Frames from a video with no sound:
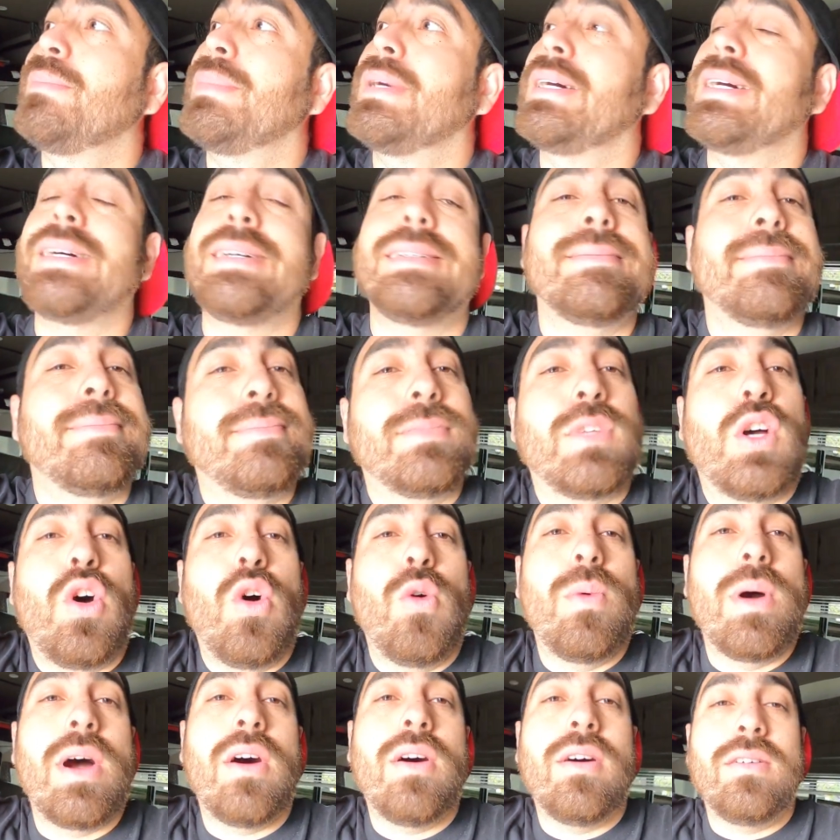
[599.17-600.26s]
but
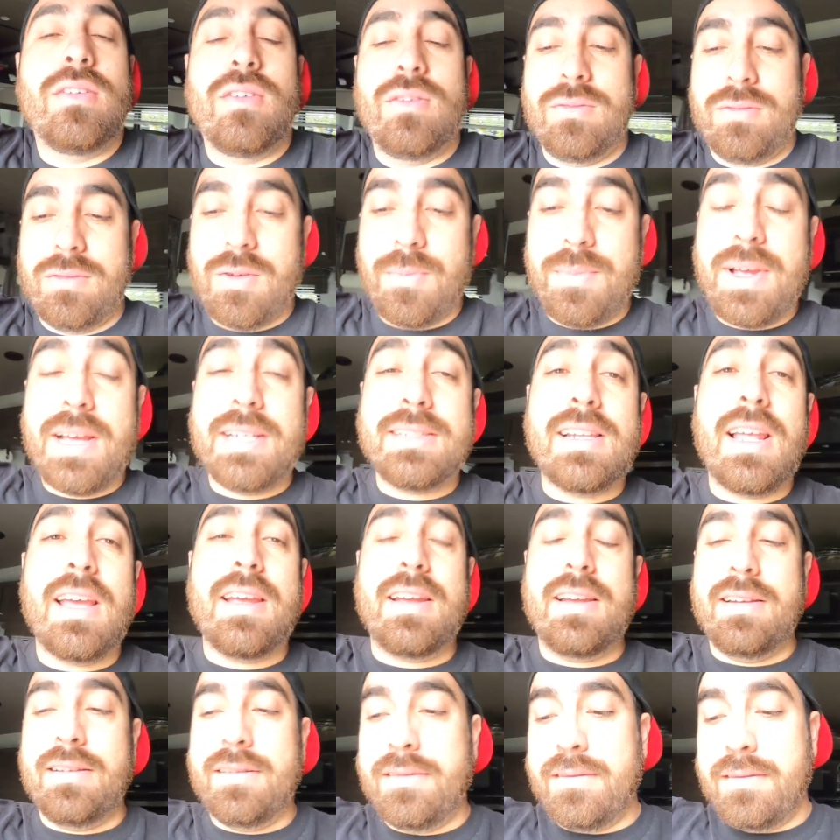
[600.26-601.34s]
oh well. Hope you guys
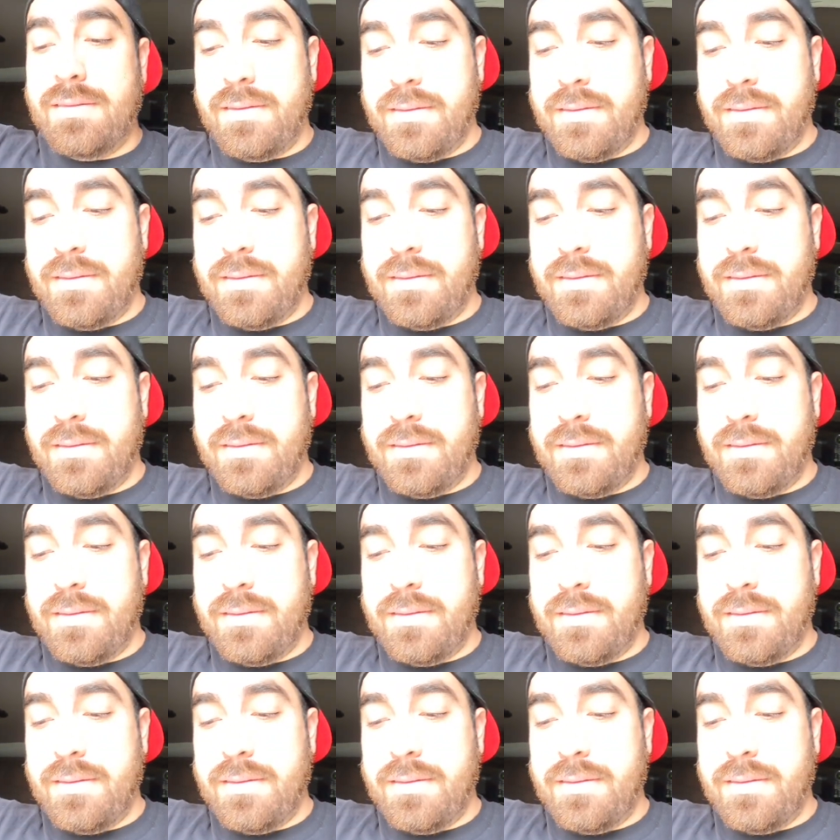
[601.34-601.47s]
like it.